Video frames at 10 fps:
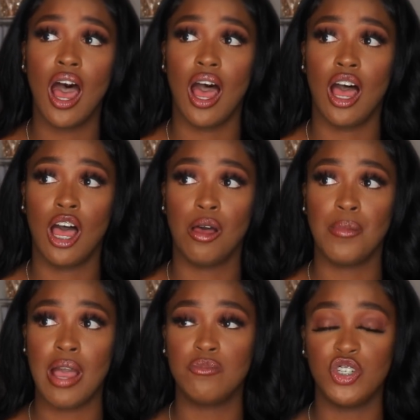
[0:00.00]

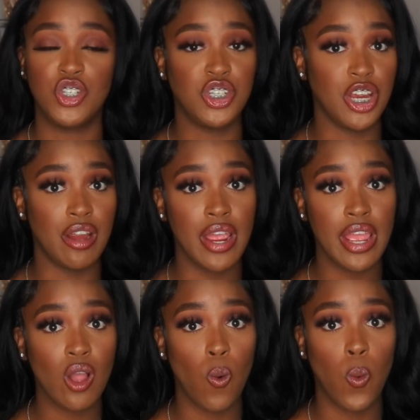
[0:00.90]
I'm just
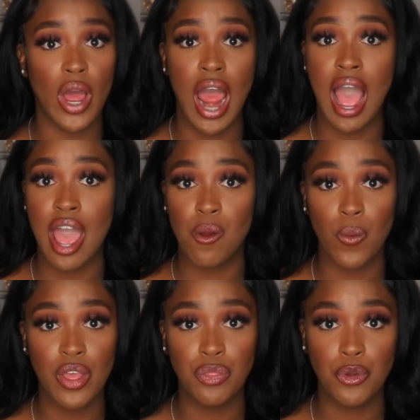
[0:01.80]
sharing what I
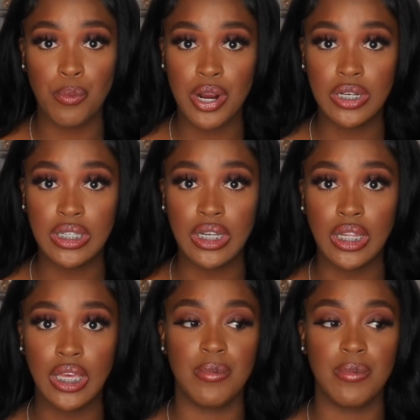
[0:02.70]
went through personally.